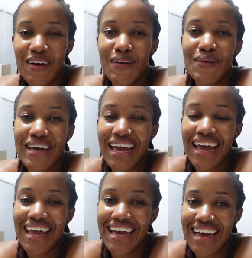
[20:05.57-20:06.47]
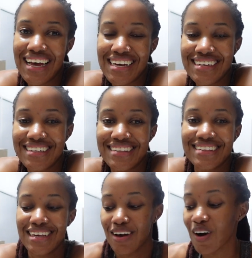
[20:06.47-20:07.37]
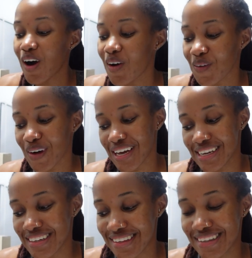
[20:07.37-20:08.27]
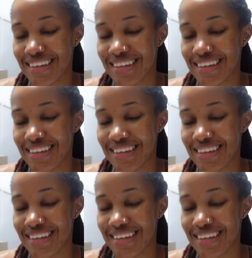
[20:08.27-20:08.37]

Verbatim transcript: Okay, guys. Oh, wait.